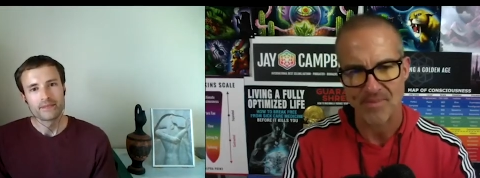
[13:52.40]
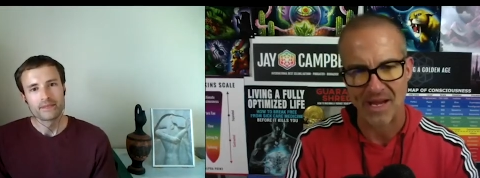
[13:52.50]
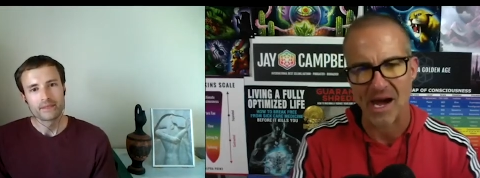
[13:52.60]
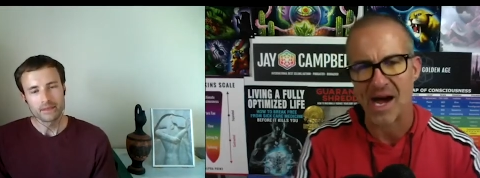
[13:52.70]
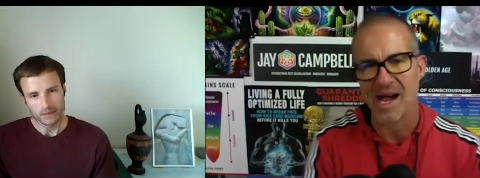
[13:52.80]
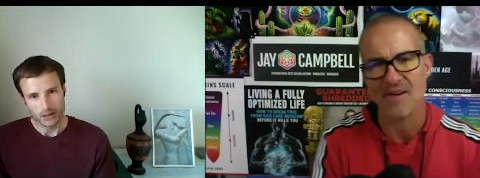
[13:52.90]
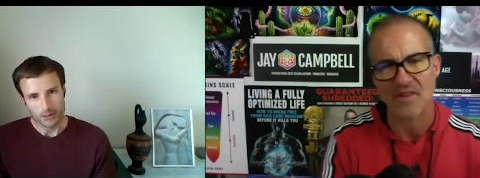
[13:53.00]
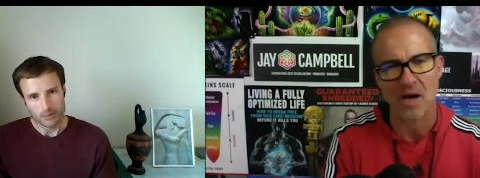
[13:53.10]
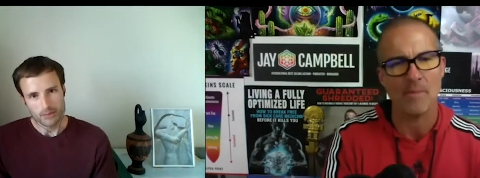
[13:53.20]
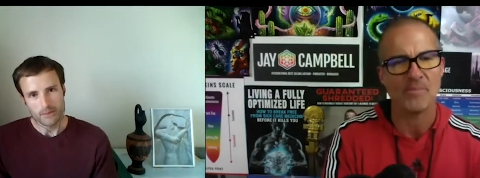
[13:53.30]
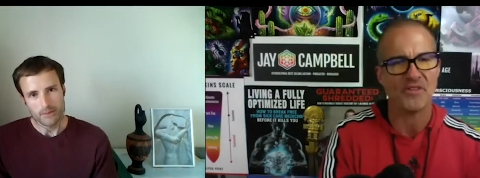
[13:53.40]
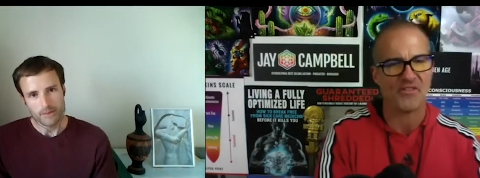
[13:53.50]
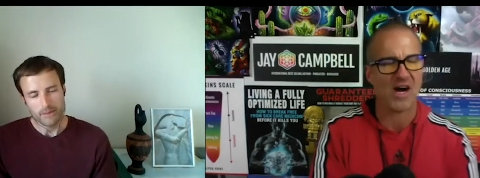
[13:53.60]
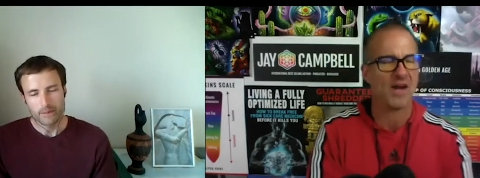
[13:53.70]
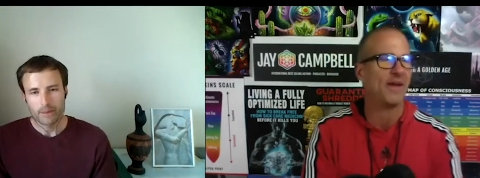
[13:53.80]
Speaker 1: And I have yeah. come to
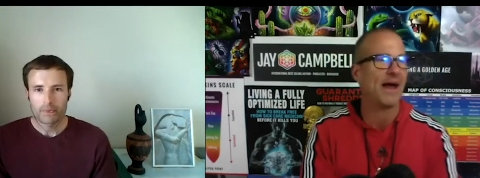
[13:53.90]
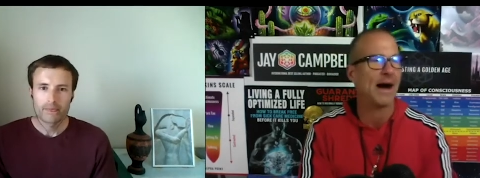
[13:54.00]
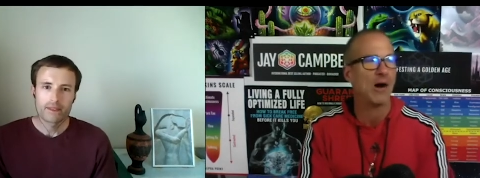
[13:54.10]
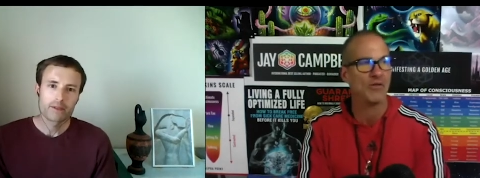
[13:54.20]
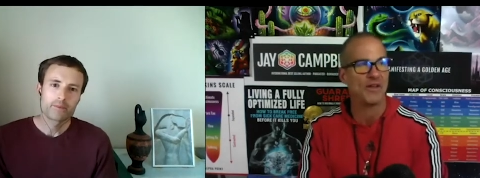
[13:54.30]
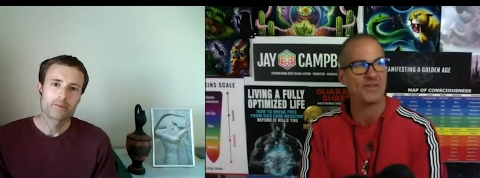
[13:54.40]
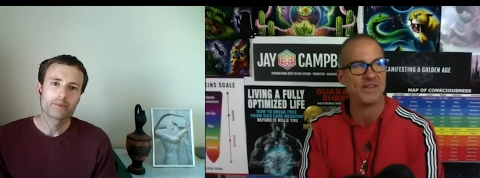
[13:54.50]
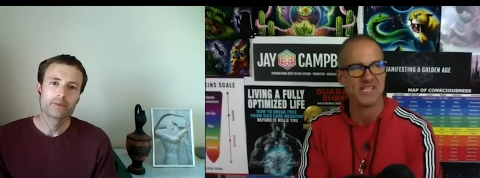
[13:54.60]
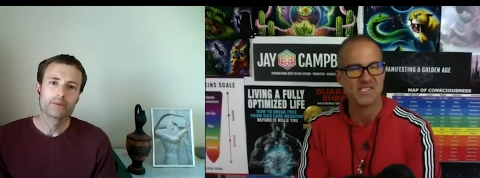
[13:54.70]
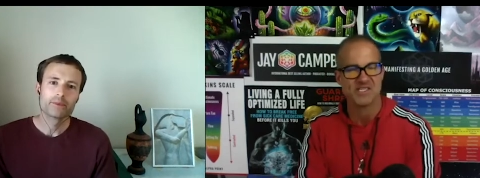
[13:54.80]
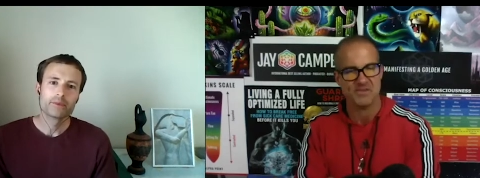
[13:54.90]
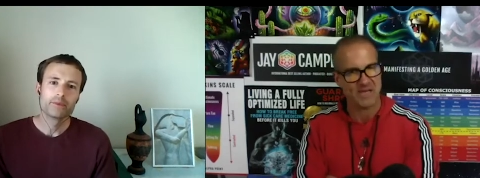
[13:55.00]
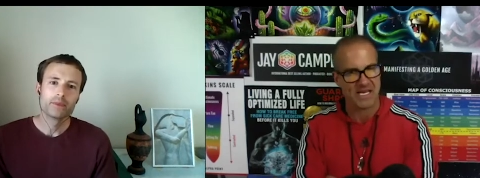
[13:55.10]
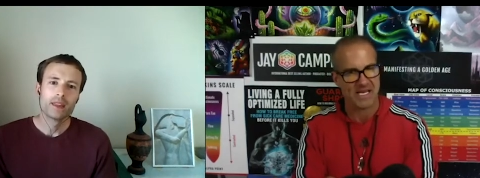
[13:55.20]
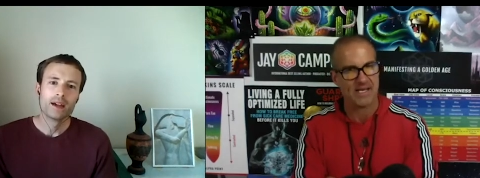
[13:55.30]
find now that this to
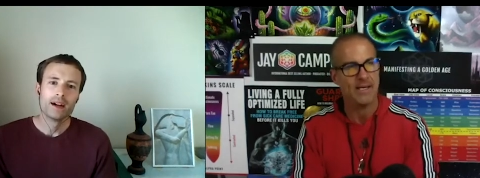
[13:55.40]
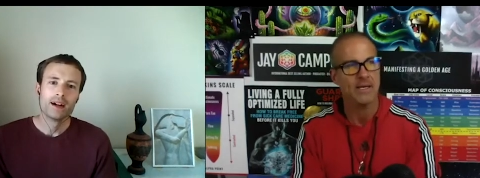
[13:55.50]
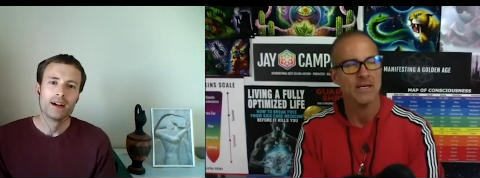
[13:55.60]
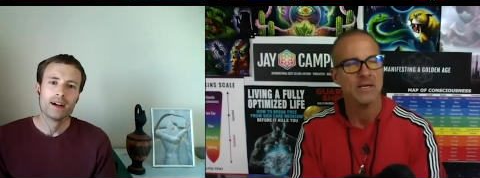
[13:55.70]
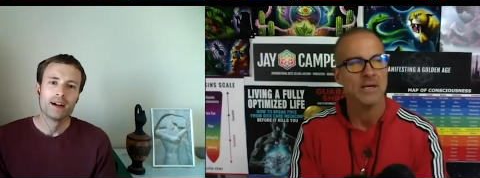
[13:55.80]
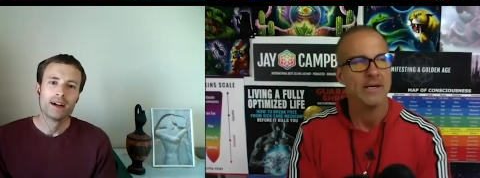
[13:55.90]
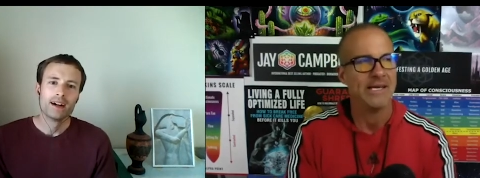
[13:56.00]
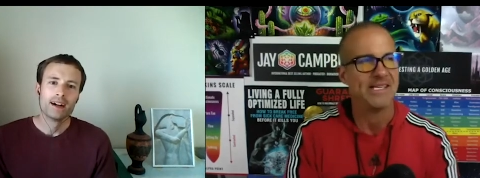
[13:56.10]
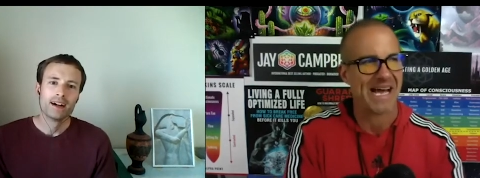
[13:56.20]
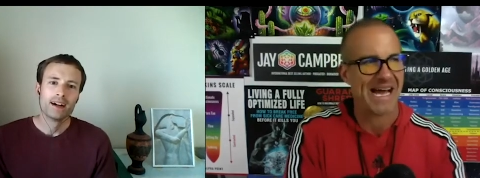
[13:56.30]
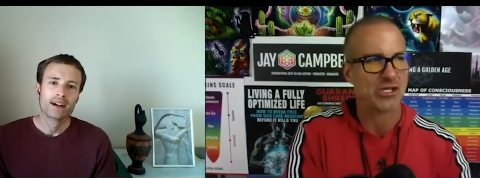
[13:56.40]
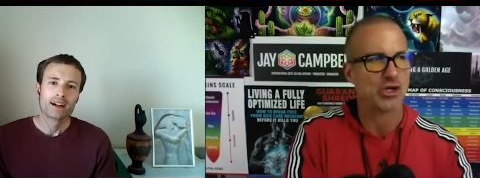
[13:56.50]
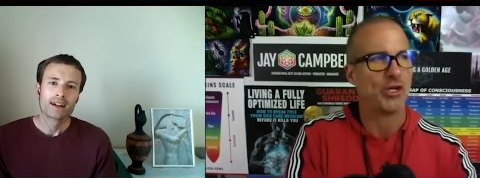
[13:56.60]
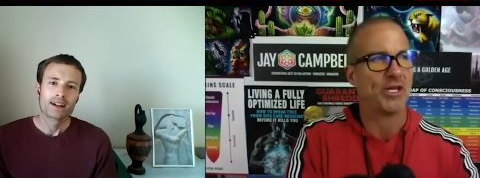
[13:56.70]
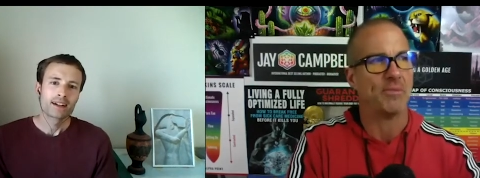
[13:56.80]
me is
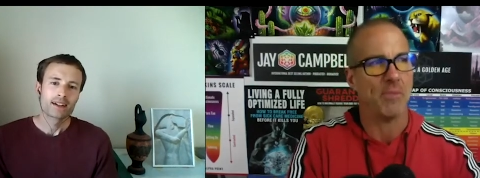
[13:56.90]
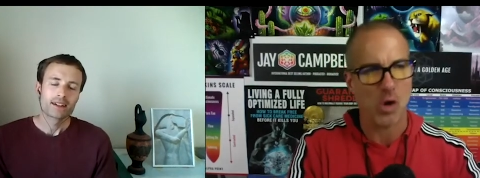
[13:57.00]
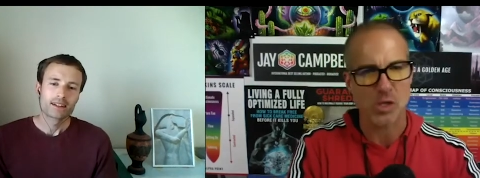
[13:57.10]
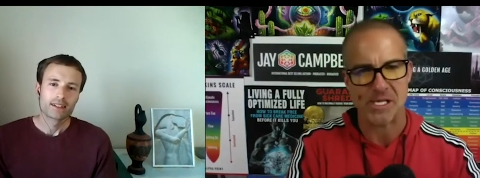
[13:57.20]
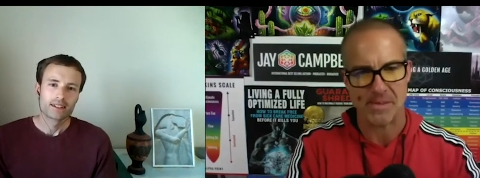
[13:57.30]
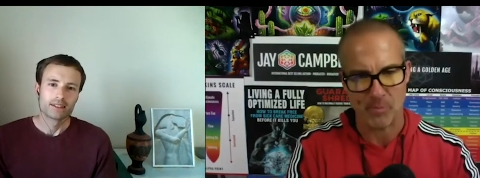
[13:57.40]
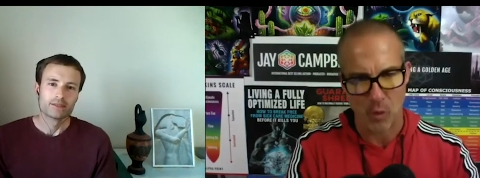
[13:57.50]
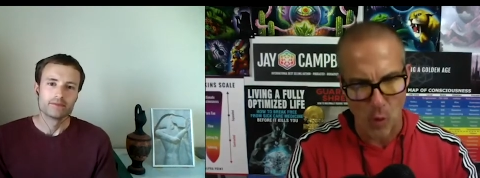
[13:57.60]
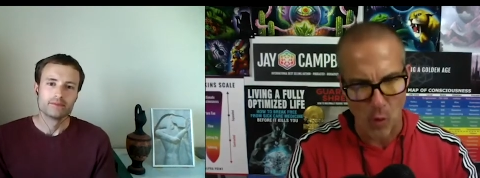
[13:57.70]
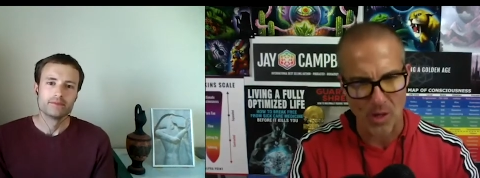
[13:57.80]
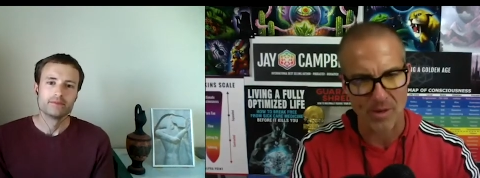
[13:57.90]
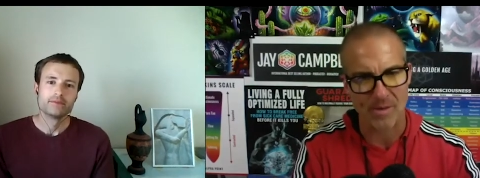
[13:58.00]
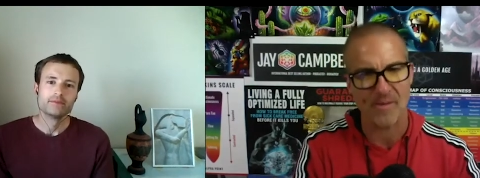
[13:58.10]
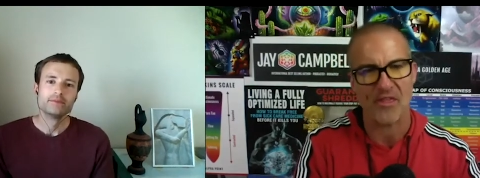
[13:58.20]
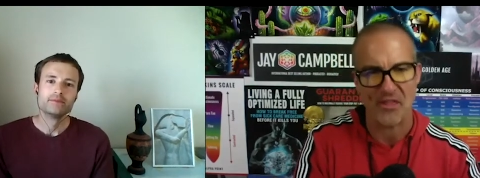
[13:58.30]
actually the most important
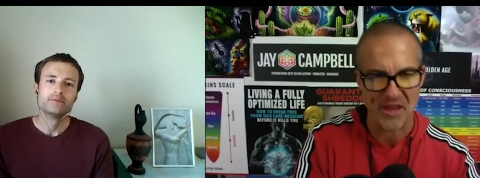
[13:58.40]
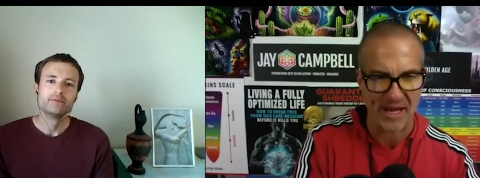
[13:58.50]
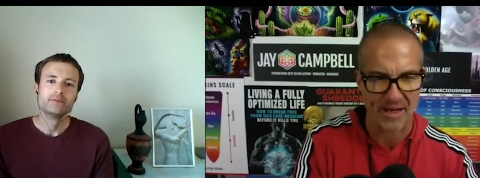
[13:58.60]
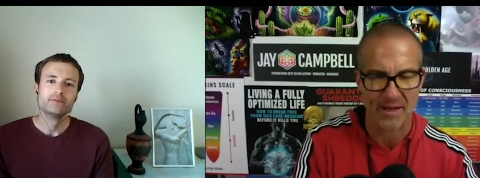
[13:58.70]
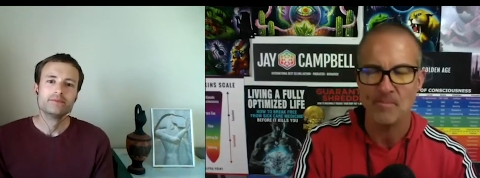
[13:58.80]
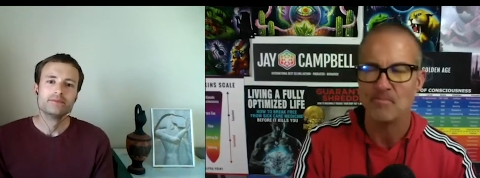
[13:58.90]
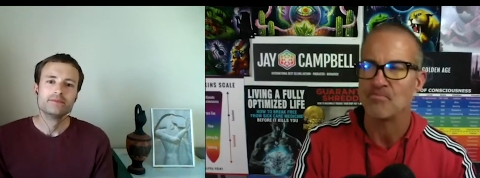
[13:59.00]
thing